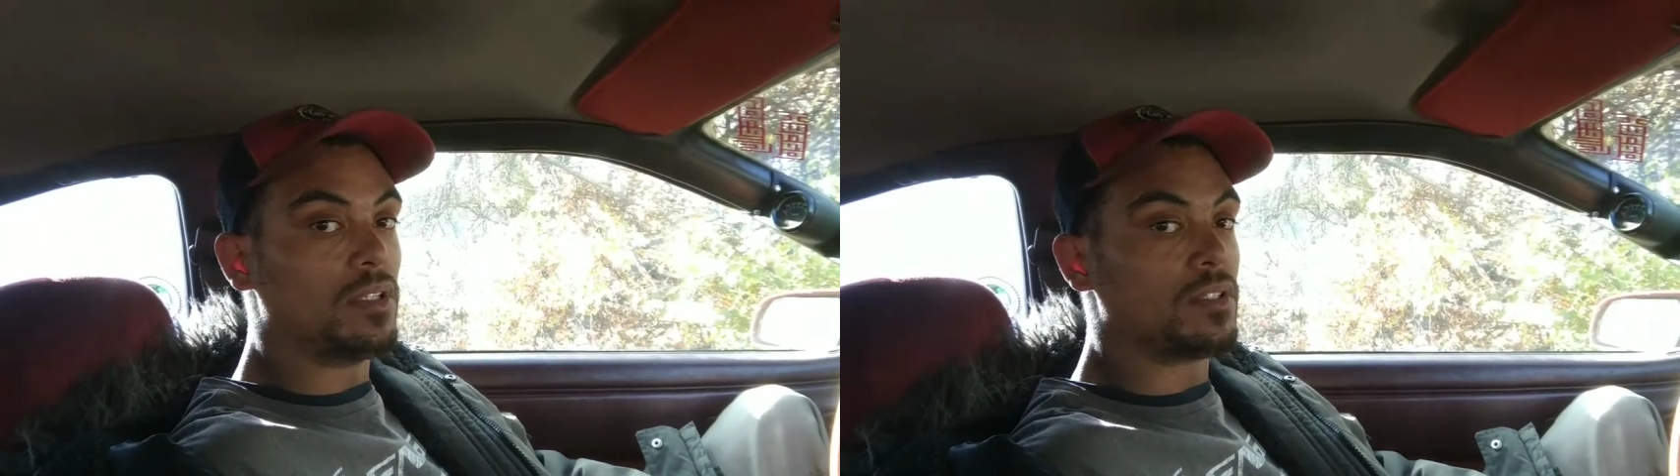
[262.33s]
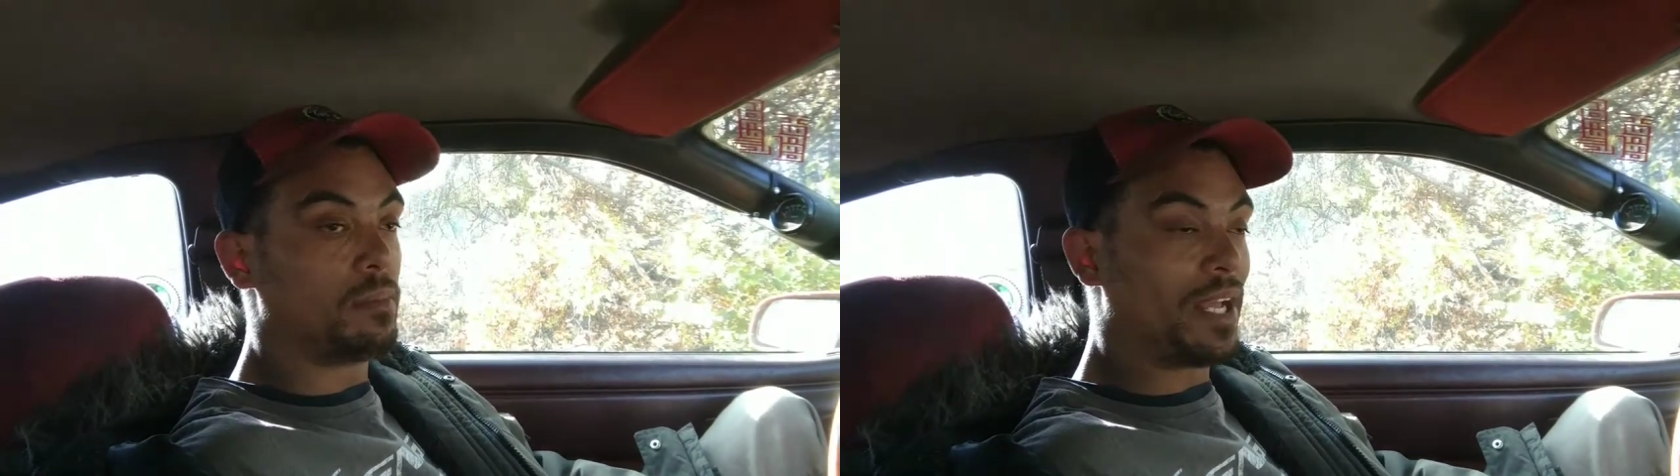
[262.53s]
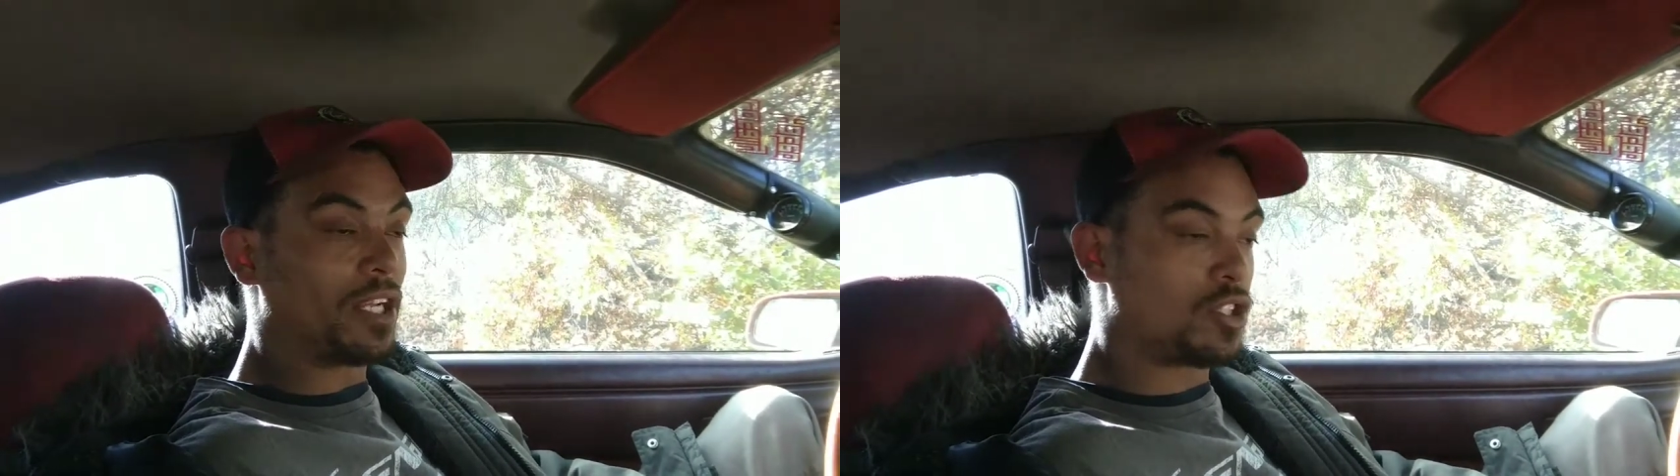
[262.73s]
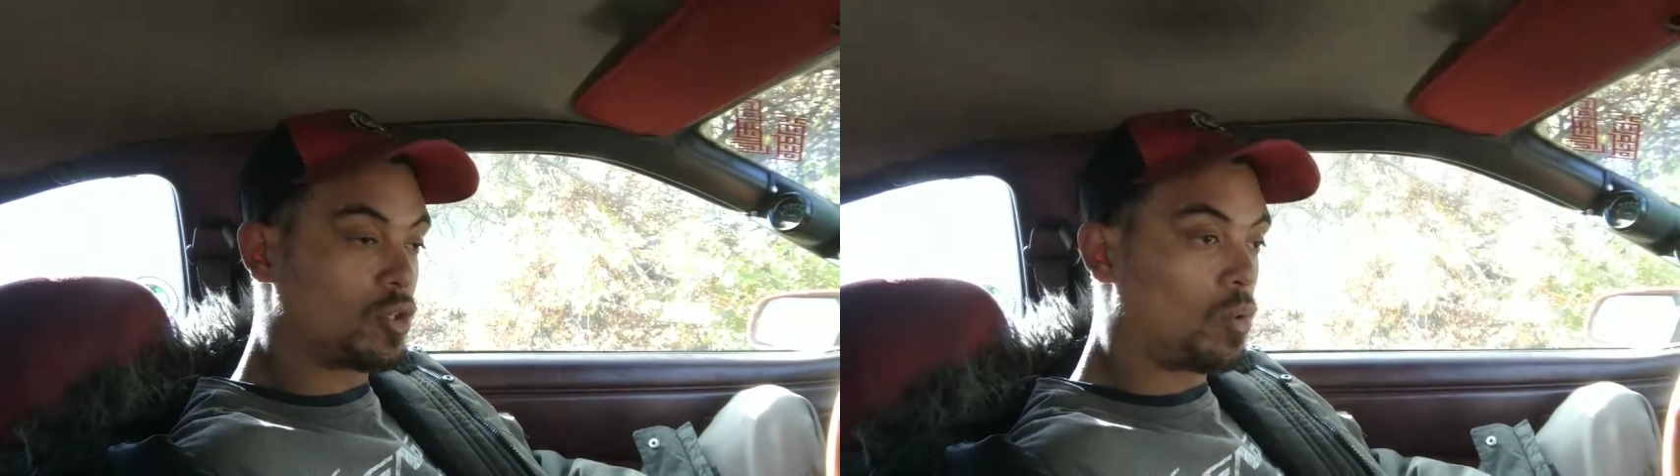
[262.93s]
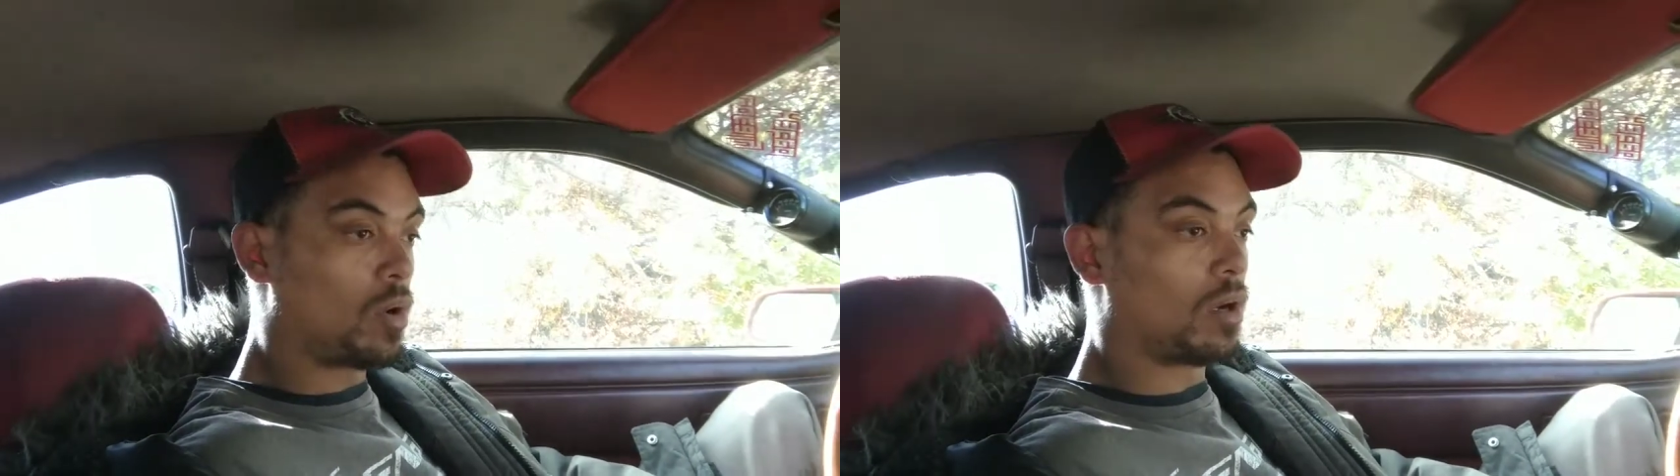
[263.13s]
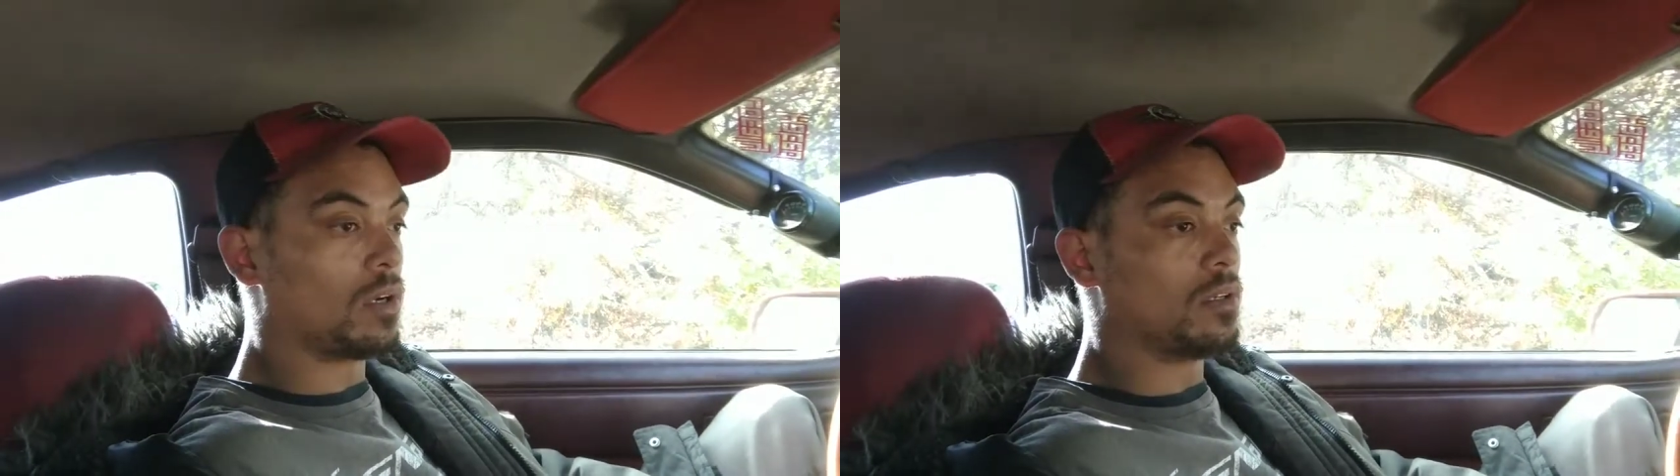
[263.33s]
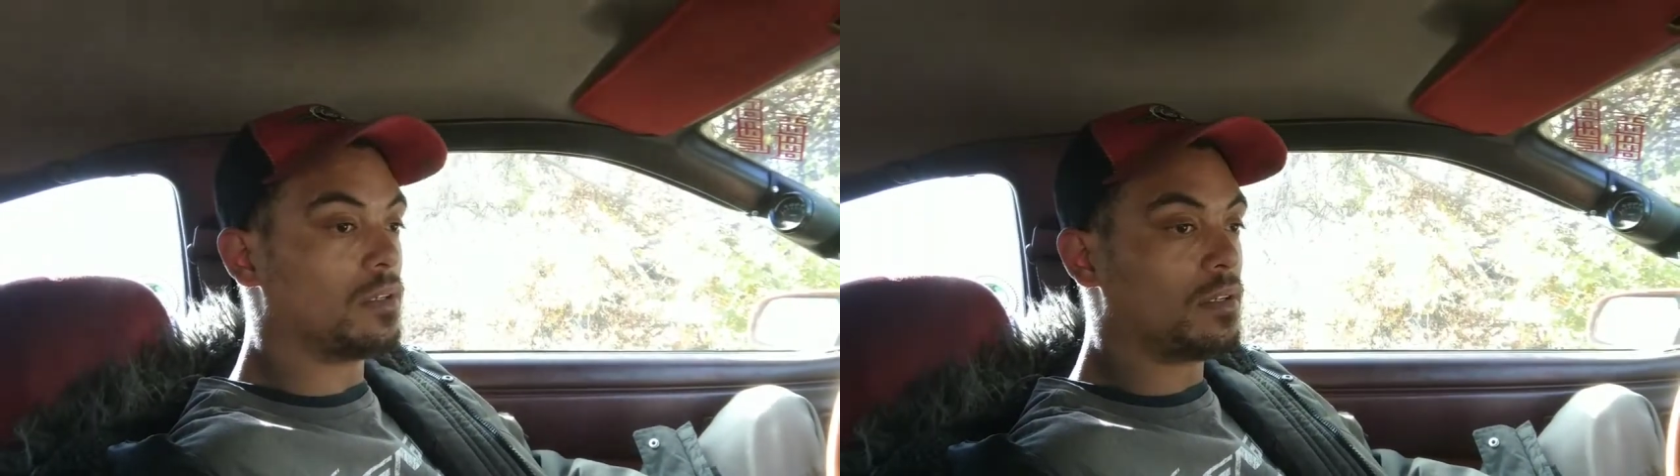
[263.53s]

to make sure